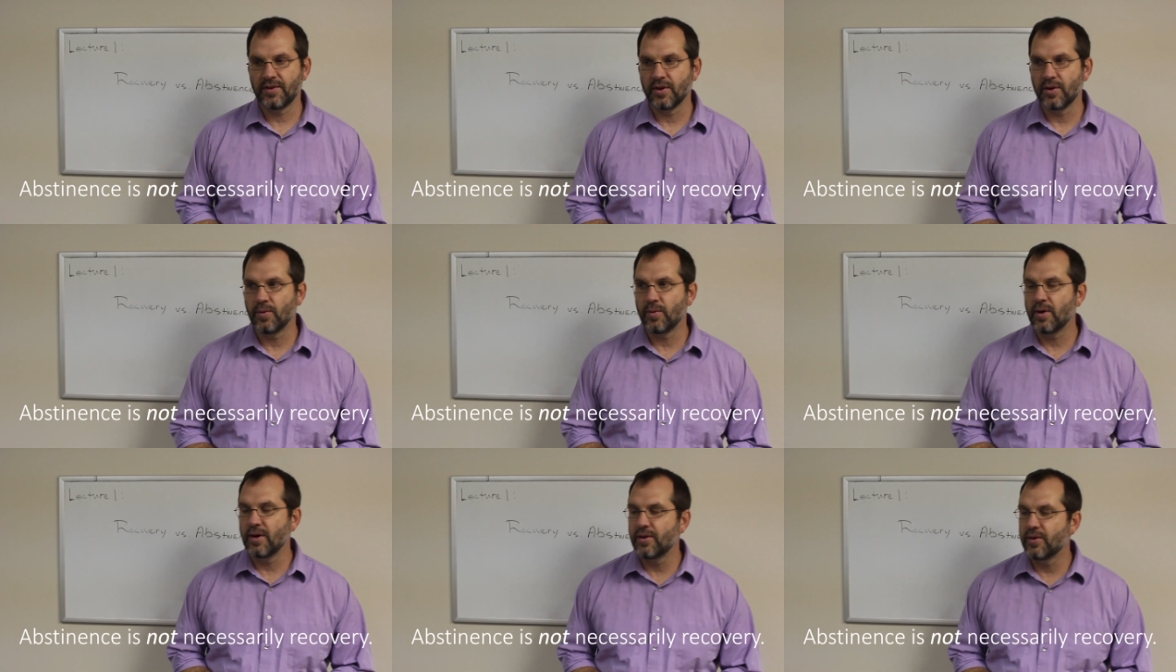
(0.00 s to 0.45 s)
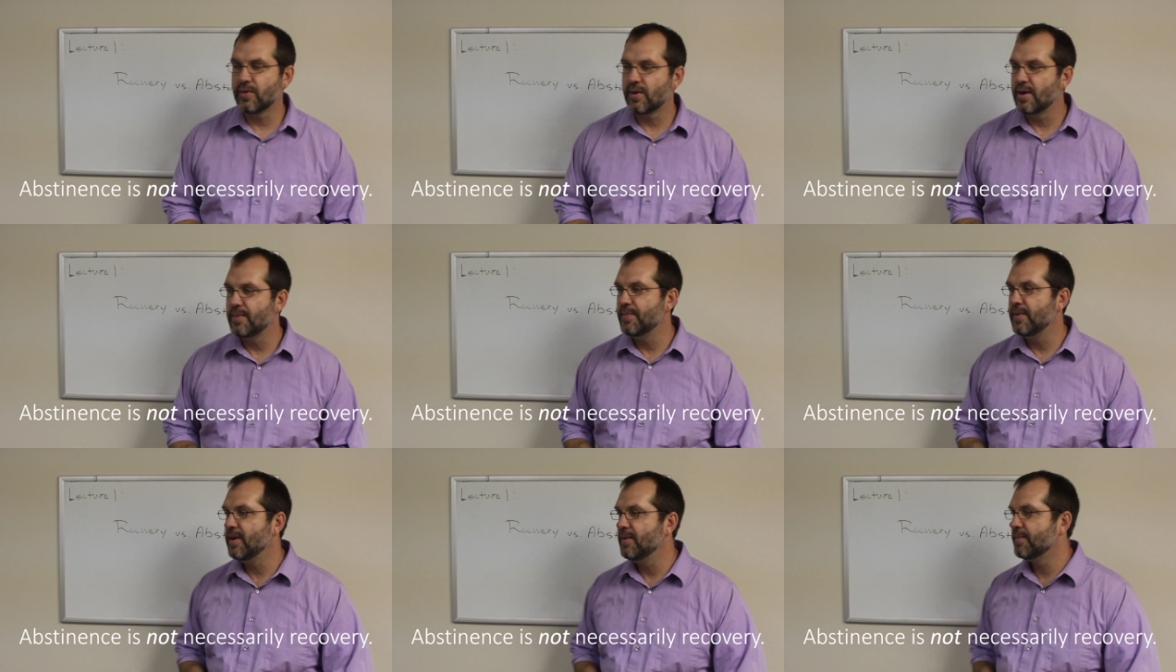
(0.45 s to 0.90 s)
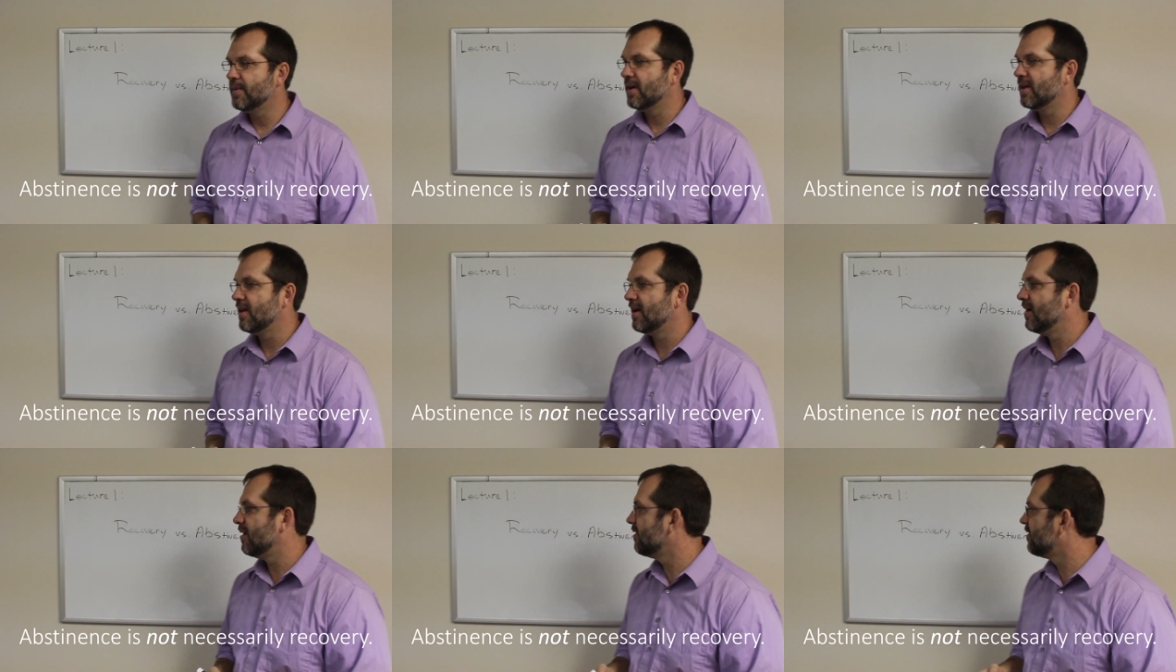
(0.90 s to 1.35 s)
So what do I mean
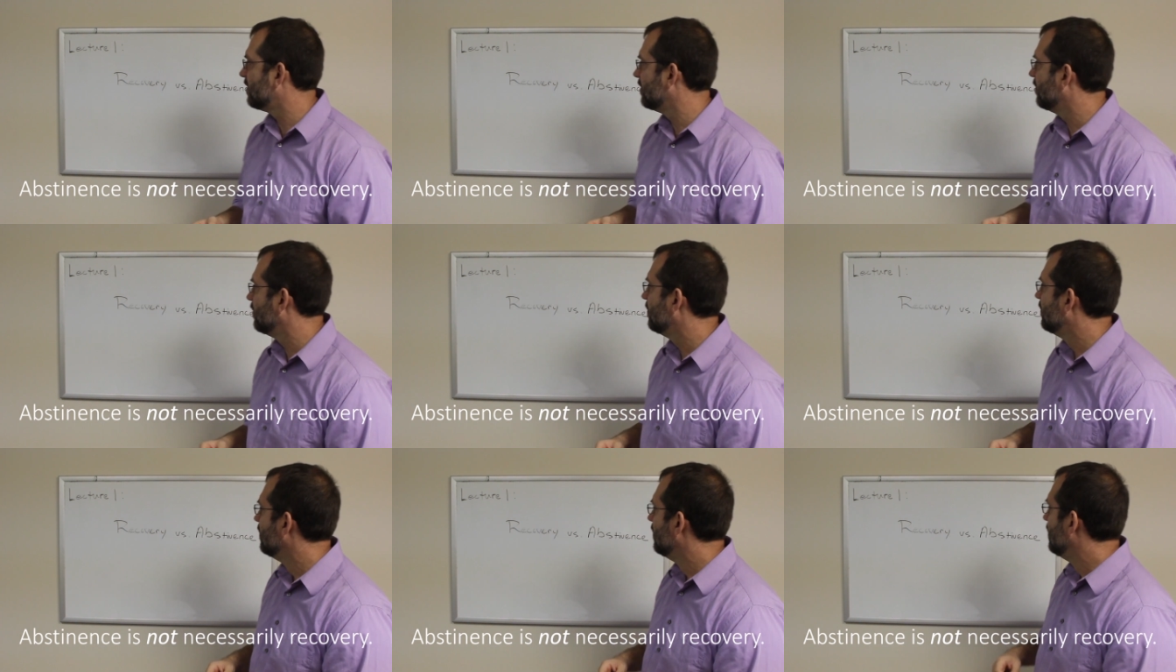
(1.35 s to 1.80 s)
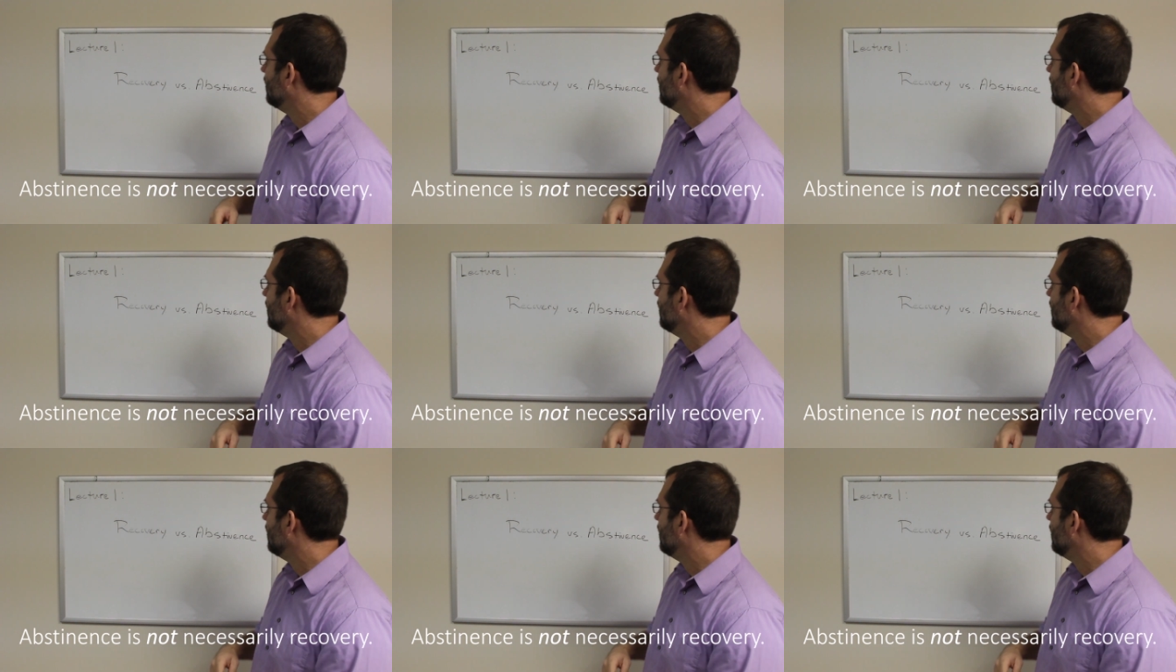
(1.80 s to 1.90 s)
by that? So